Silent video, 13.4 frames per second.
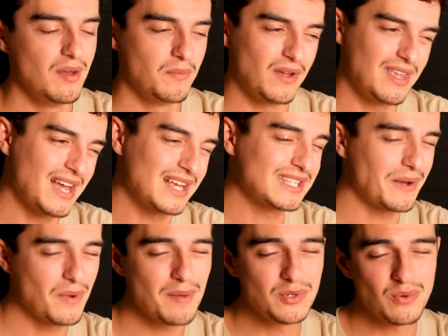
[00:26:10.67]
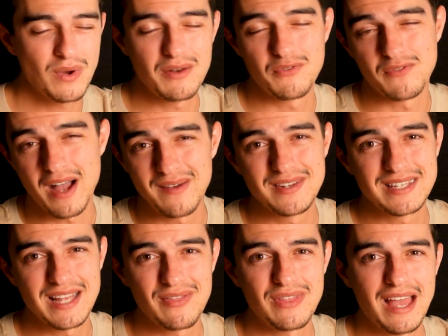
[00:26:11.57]
But yeah, somewhere between $5,000
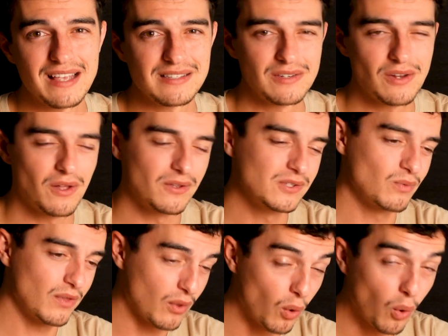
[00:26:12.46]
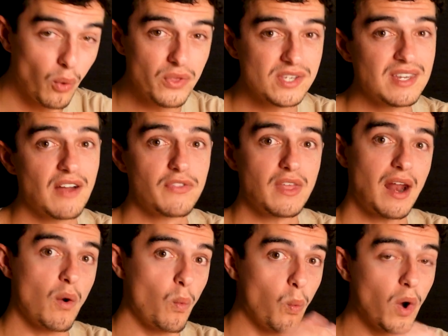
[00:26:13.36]
to $10,000 with all the stuff that
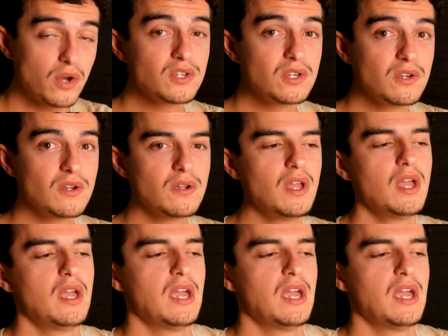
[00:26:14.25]
I want to do.